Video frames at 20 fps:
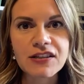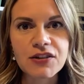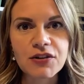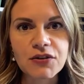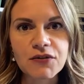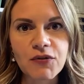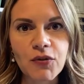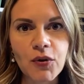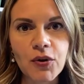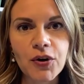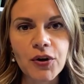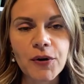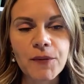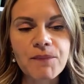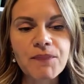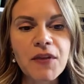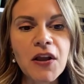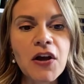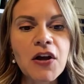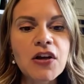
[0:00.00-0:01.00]
for her.
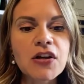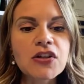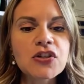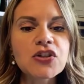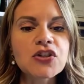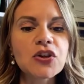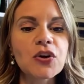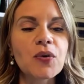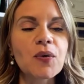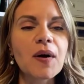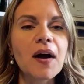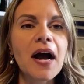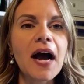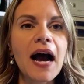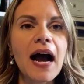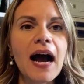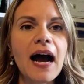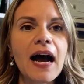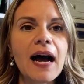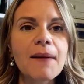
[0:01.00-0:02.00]
So,
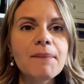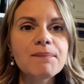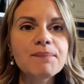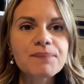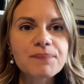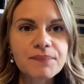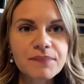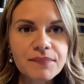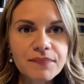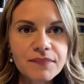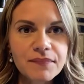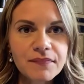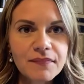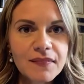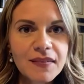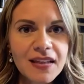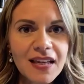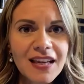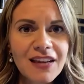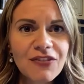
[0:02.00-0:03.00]

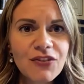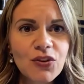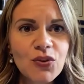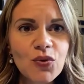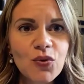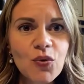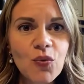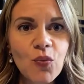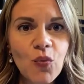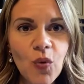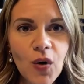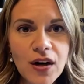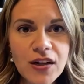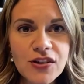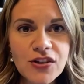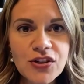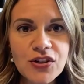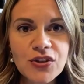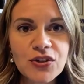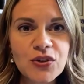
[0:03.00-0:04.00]
if you want
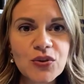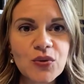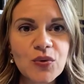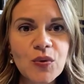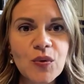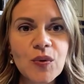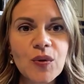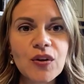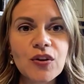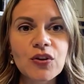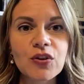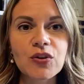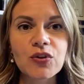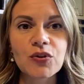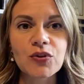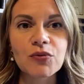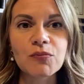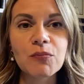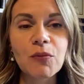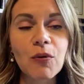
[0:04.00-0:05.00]
to
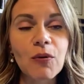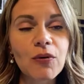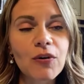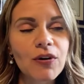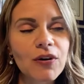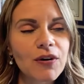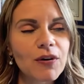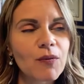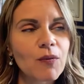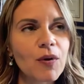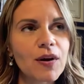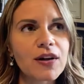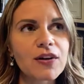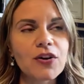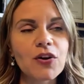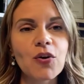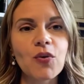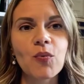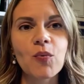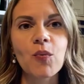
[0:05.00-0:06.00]
learn more, want to
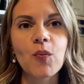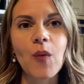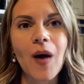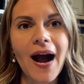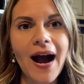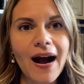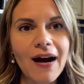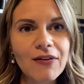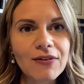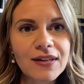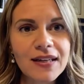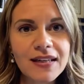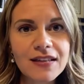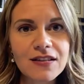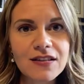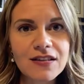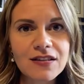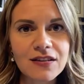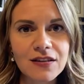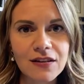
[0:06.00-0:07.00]
know how to get
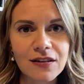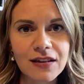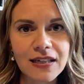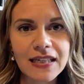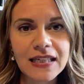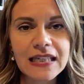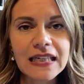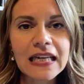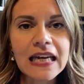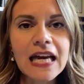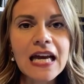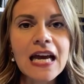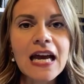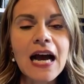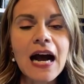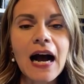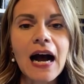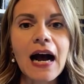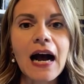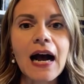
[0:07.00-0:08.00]
started,
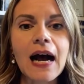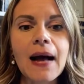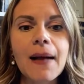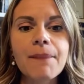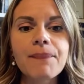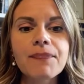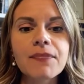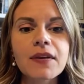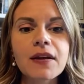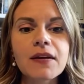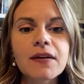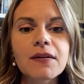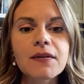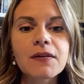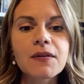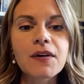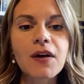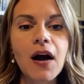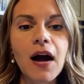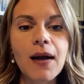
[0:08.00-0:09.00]

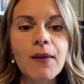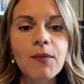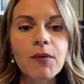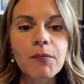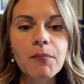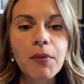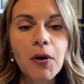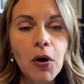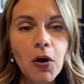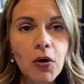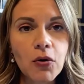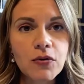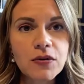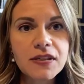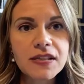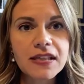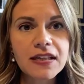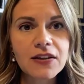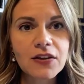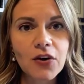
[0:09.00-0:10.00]
I will
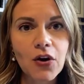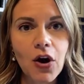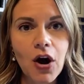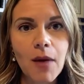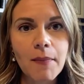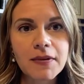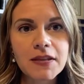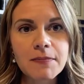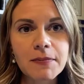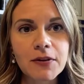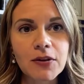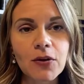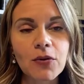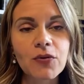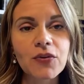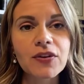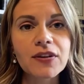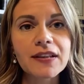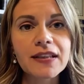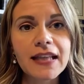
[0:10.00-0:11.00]
post in the comments below
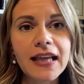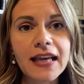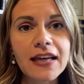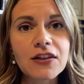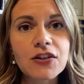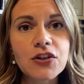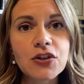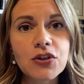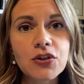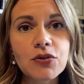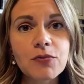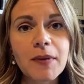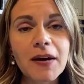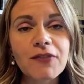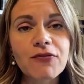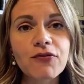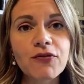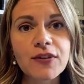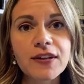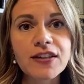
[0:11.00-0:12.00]
the link to my
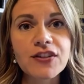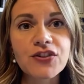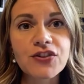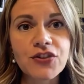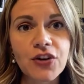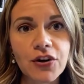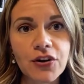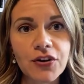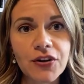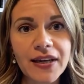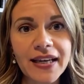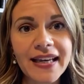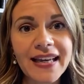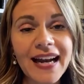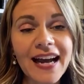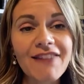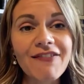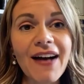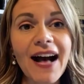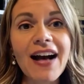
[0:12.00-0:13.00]
free starter kit.
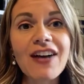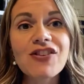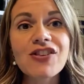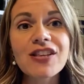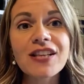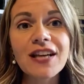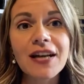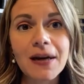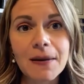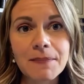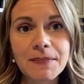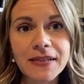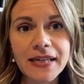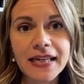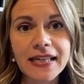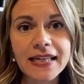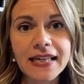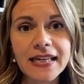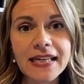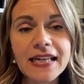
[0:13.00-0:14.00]
I've actually
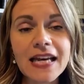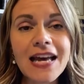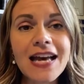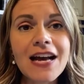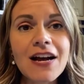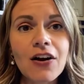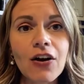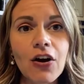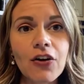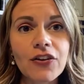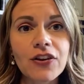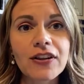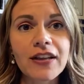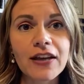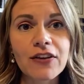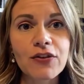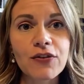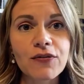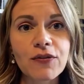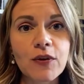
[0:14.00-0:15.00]
updated it, called the
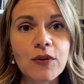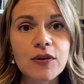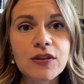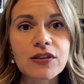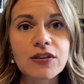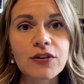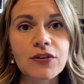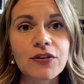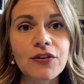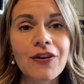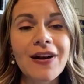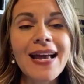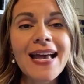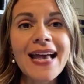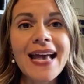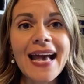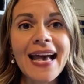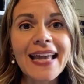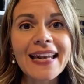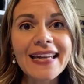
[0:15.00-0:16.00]
Laser Focused Learner,
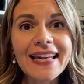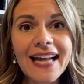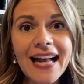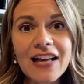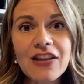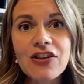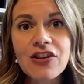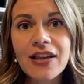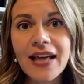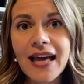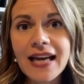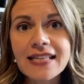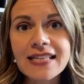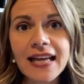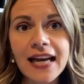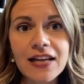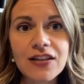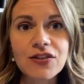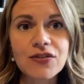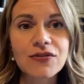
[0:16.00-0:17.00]
and it actually has
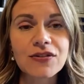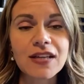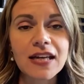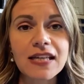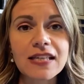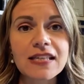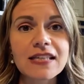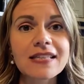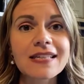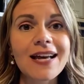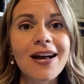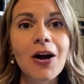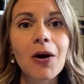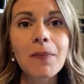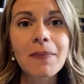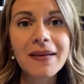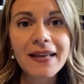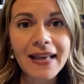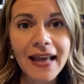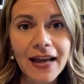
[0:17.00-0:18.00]
exercises to
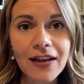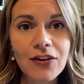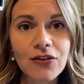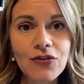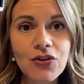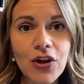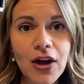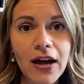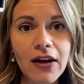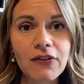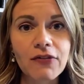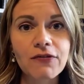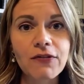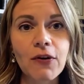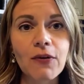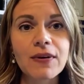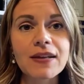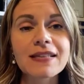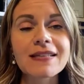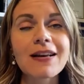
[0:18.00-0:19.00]
help get your child
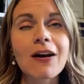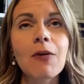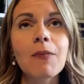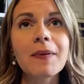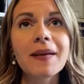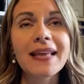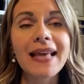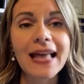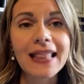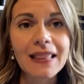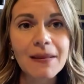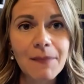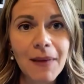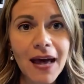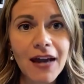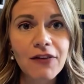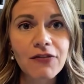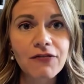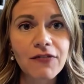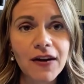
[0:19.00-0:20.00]
focused, help get them
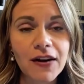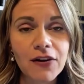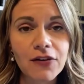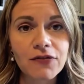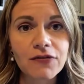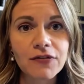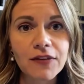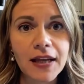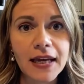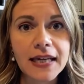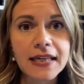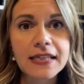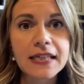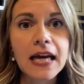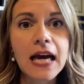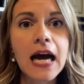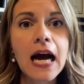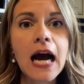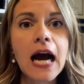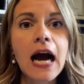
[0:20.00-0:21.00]
out of fight or flight,
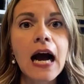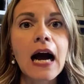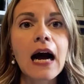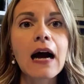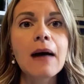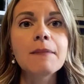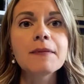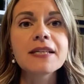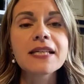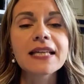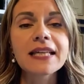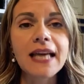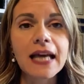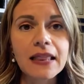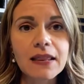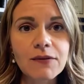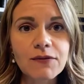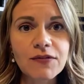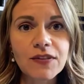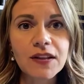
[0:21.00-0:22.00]
to get
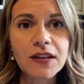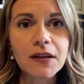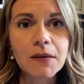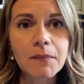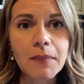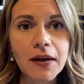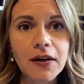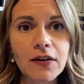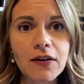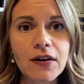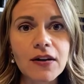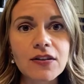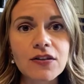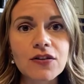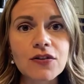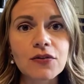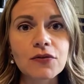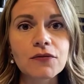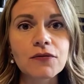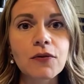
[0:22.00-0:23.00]
them feeling better and
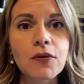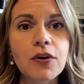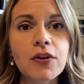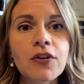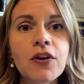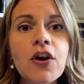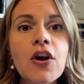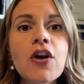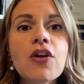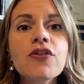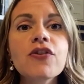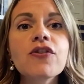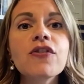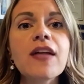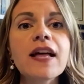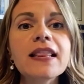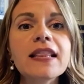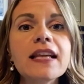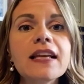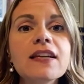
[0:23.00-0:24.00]
so forth, so
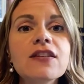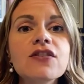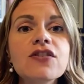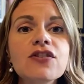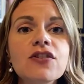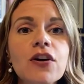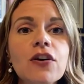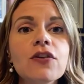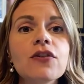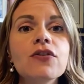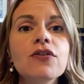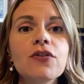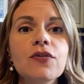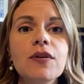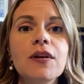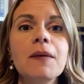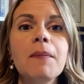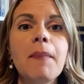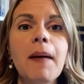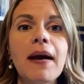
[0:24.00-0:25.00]
that they can start
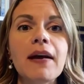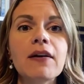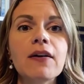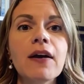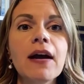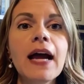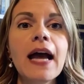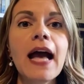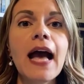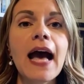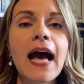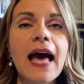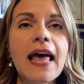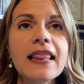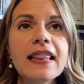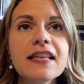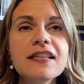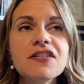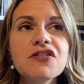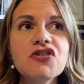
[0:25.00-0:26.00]
learning better. And
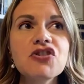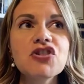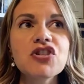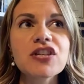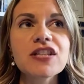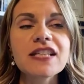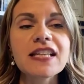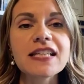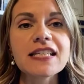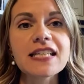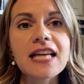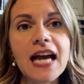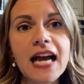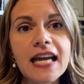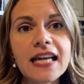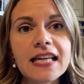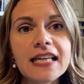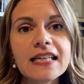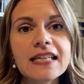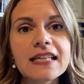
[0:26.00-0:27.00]
this is just a
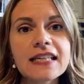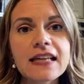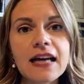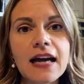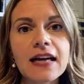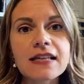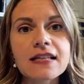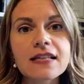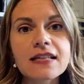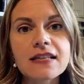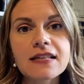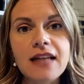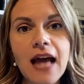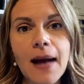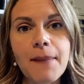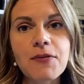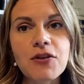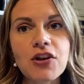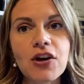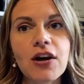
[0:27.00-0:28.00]
tiny
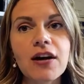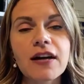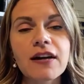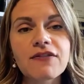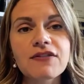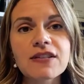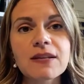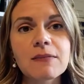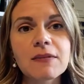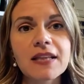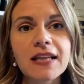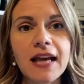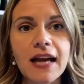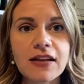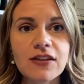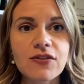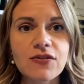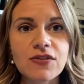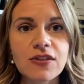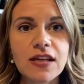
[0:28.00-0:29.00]
snapshot of some of the
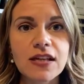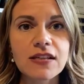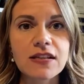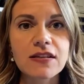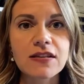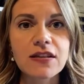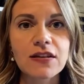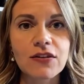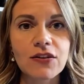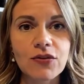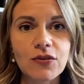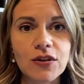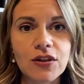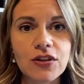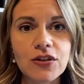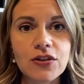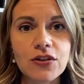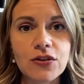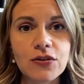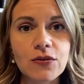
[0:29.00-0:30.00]
exercises that you
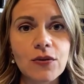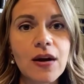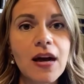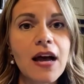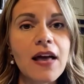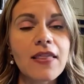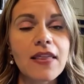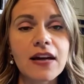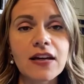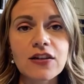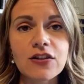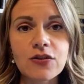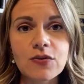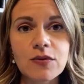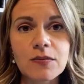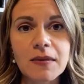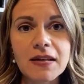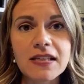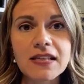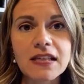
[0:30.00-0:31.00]
can do, that I do in
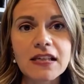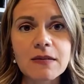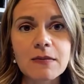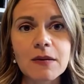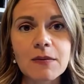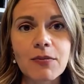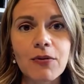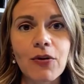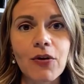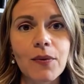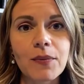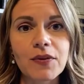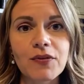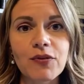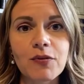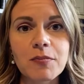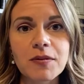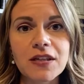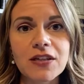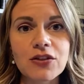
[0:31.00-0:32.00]
my 6-month program, the Full
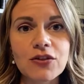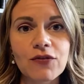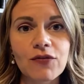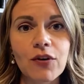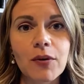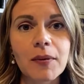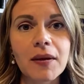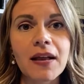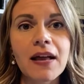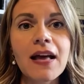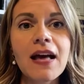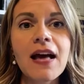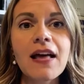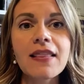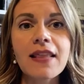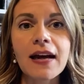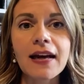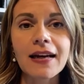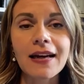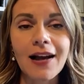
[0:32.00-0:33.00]
Potential Formula,
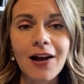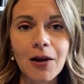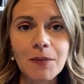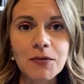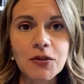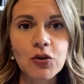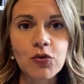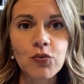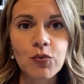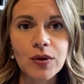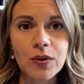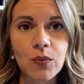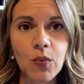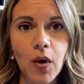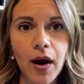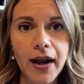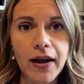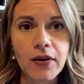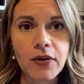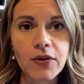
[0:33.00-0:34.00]
that can help to
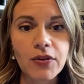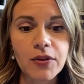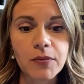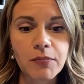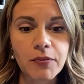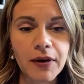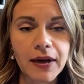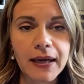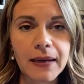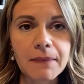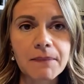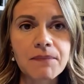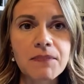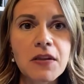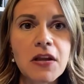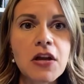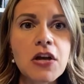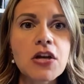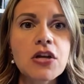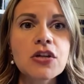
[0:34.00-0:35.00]
rewire the brain.
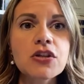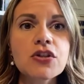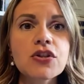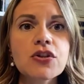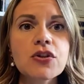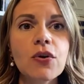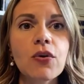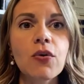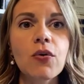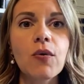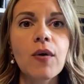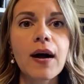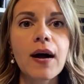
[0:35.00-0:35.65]
So